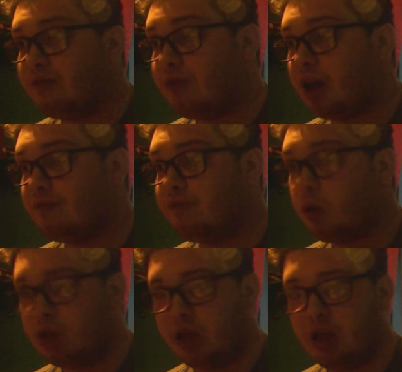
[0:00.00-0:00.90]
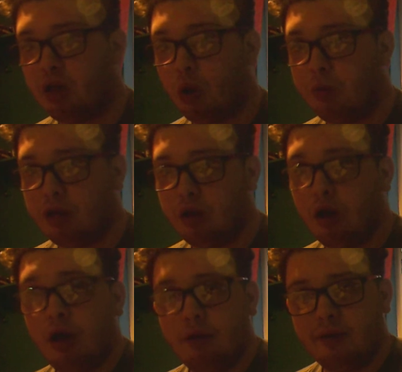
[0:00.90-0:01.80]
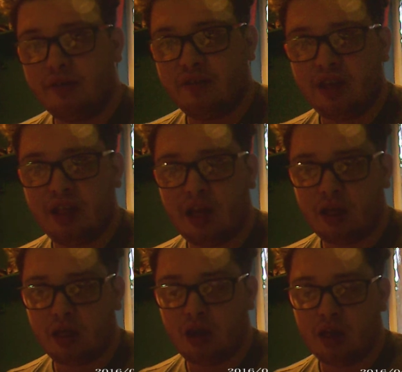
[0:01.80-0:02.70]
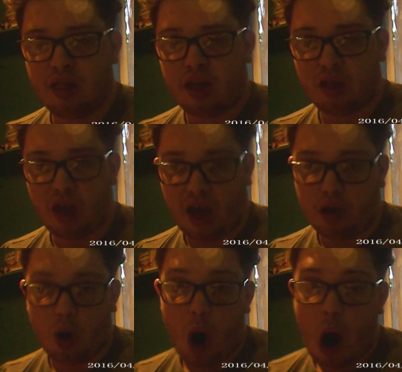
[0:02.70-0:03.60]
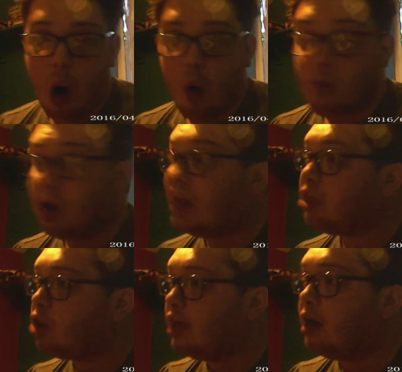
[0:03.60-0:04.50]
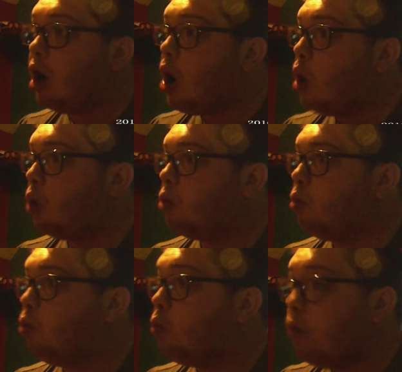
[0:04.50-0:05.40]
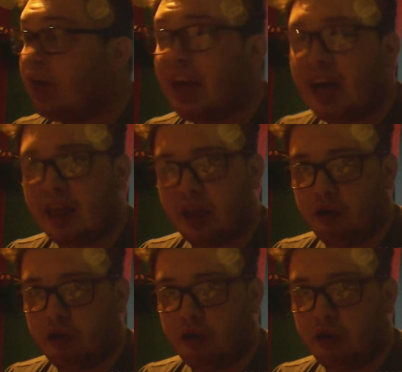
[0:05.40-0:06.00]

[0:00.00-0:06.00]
Like I know my mate Shane like for like fourteen years, almost be fifteen years years next year, and literally